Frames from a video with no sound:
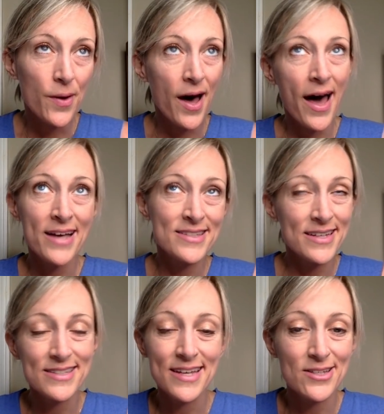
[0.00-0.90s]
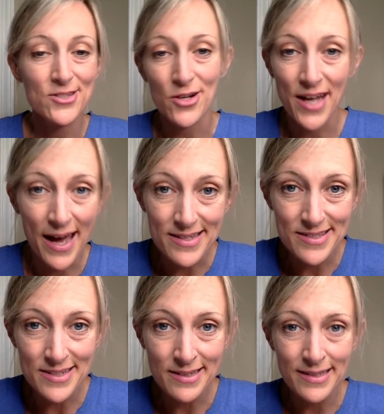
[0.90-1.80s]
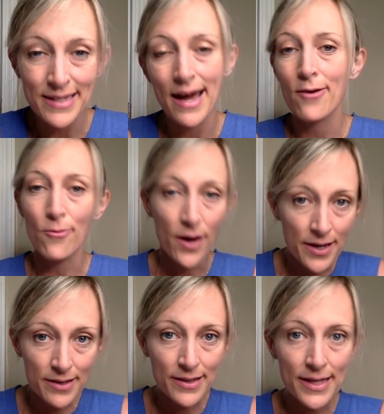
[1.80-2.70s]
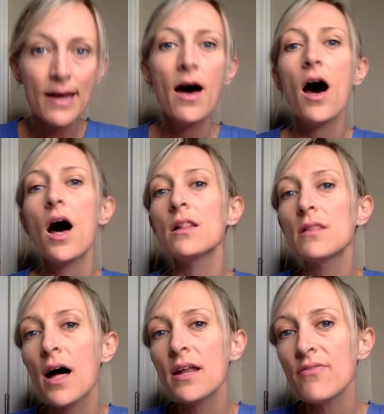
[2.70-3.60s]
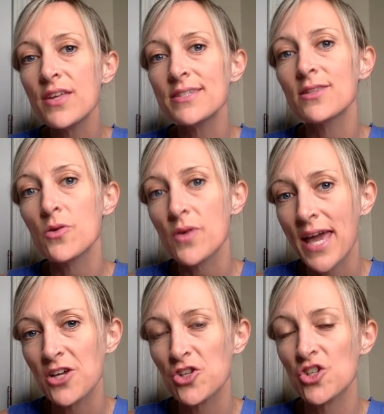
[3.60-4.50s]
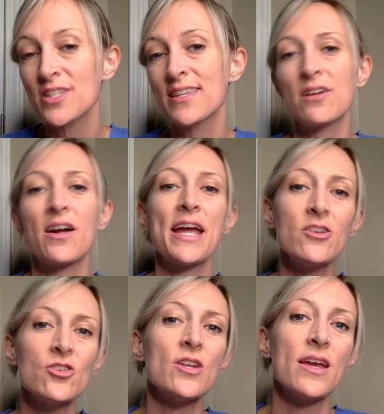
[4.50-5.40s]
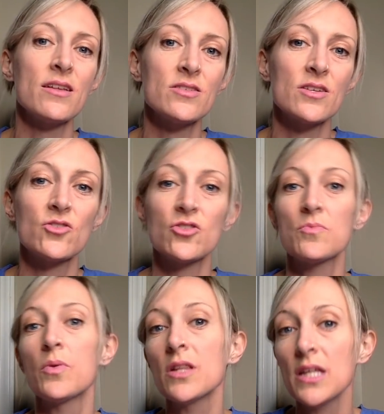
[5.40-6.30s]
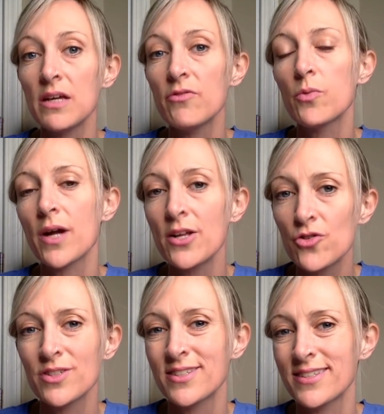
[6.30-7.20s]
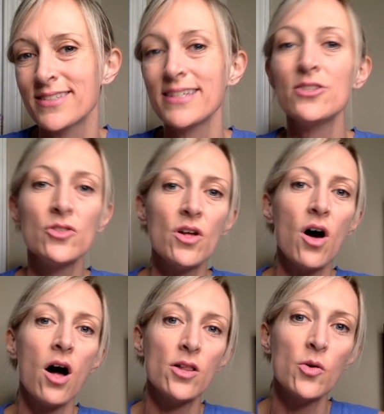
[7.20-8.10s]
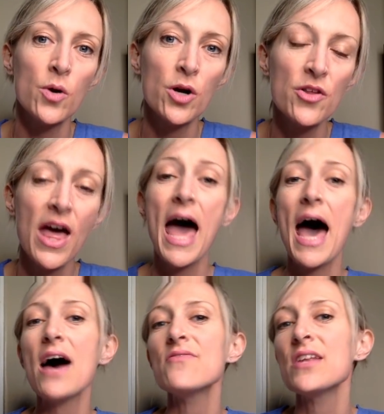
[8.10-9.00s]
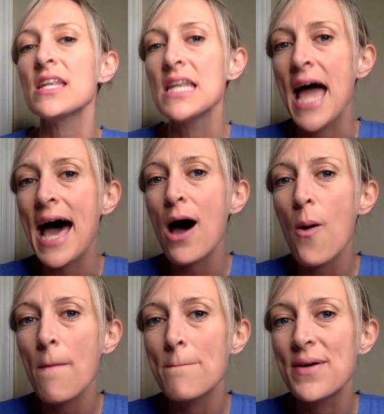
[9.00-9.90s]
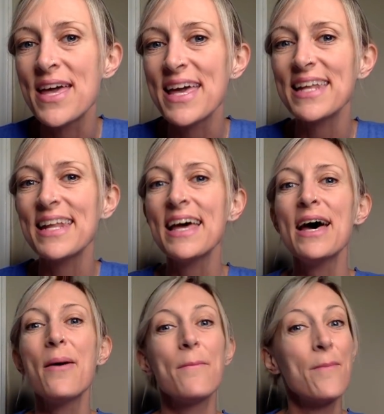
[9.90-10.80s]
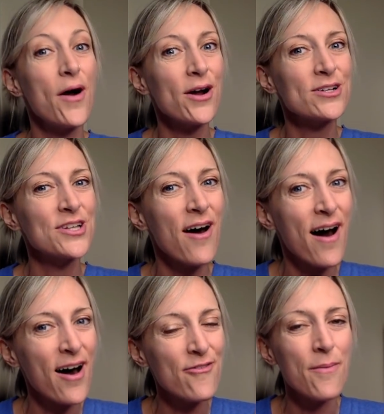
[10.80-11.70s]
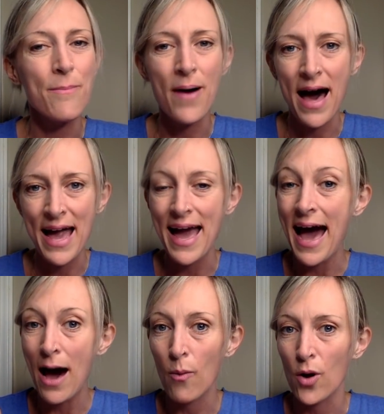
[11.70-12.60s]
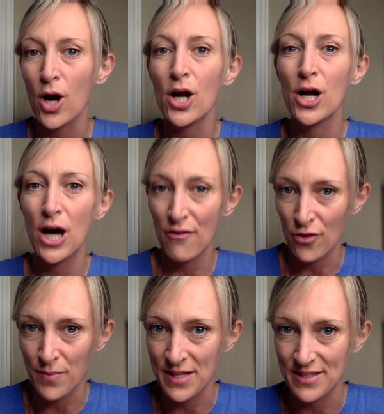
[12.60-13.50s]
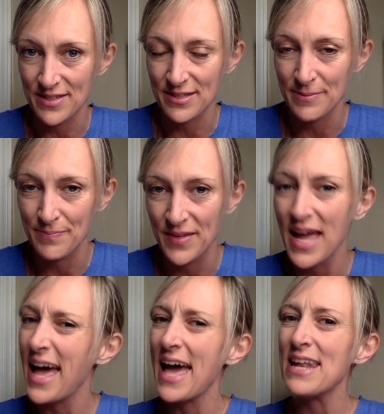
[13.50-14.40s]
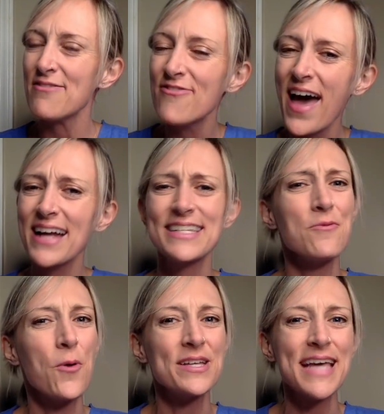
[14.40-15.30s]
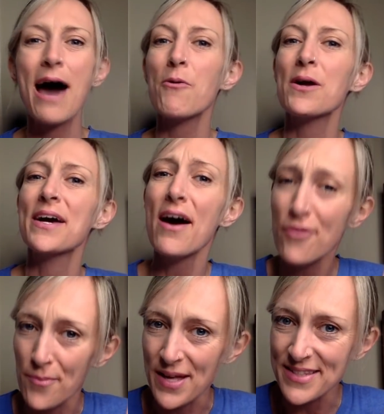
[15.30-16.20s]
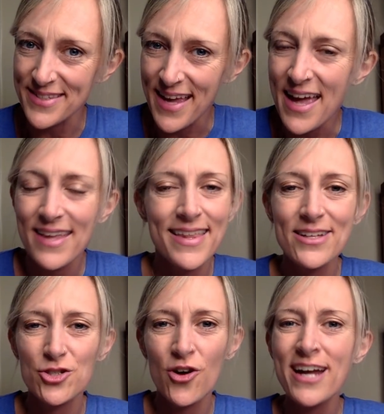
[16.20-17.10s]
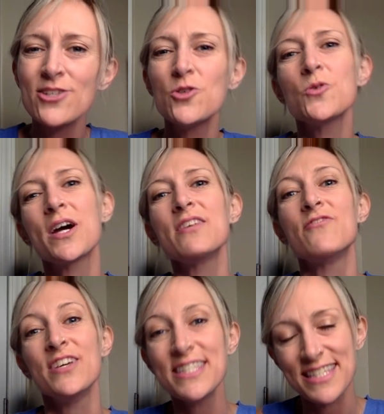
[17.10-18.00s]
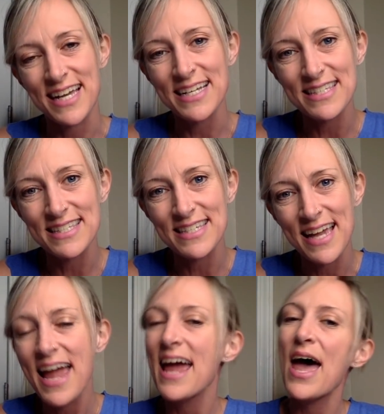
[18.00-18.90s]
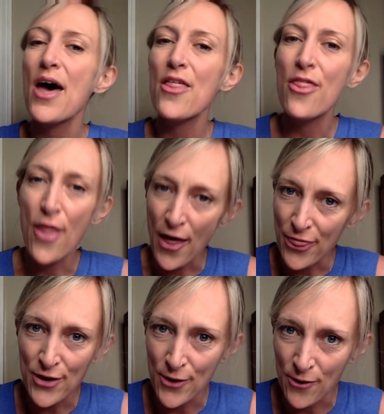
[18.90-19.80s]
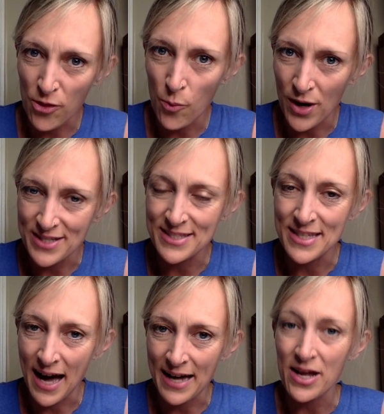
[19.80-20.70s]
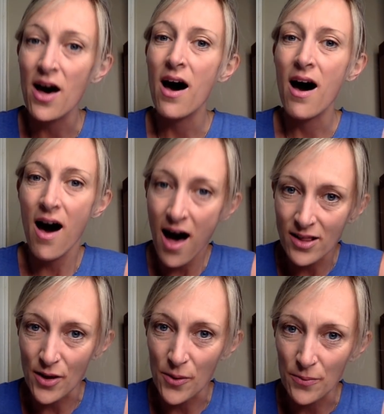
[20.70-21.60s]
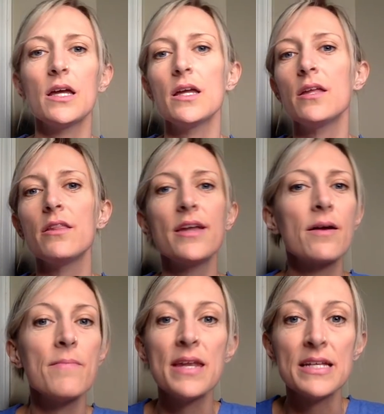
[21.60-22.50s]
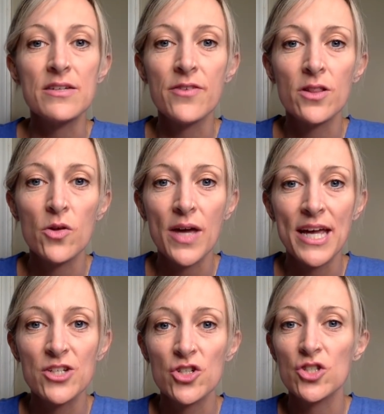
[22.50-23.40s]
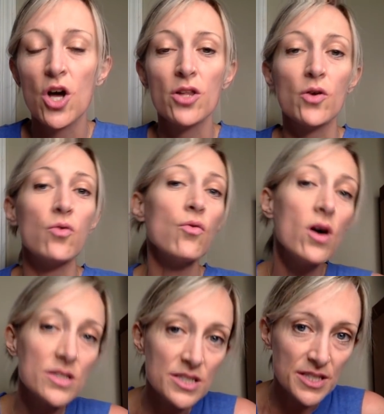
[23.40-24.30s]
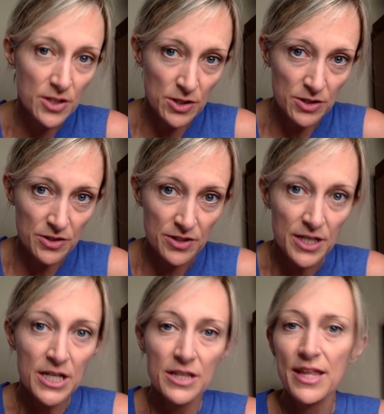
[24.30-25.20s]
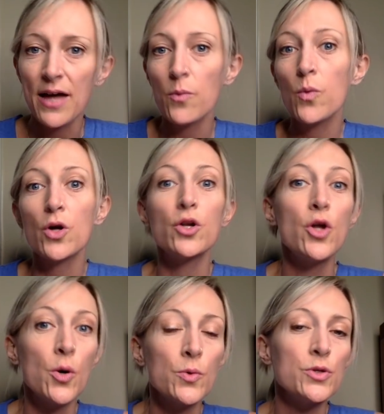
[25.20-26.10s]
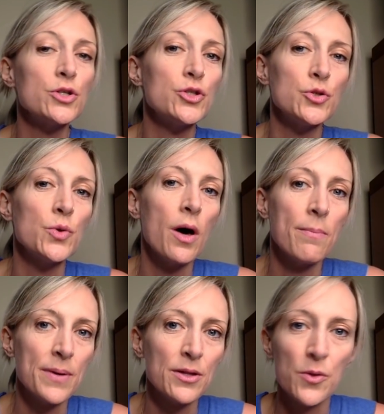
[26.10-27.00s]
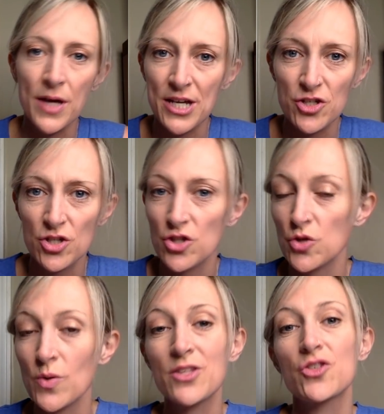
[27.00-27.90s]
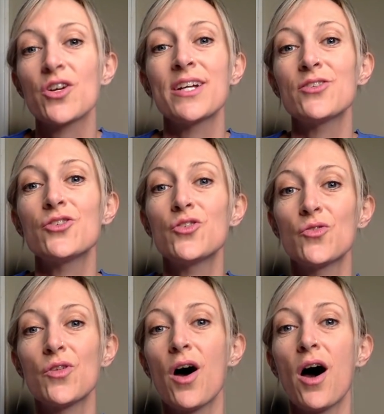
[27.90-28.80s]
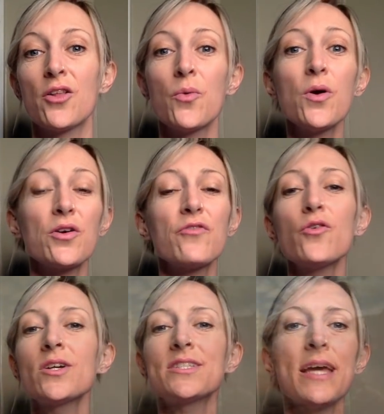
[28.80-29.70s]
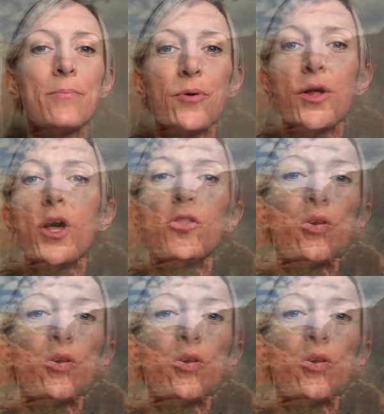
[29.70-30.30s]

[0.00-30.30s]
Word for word: as I say sarcastically, ironically, a lot of these locations that our ancient ancestors believed were entrances into the hollow earth have now been marked off by our governments. And in fact, it was our governments that tried to convince us that the earth was not hollow there are many different locations all across the earth that were known to be locations to enter into the hollow earth. For example, the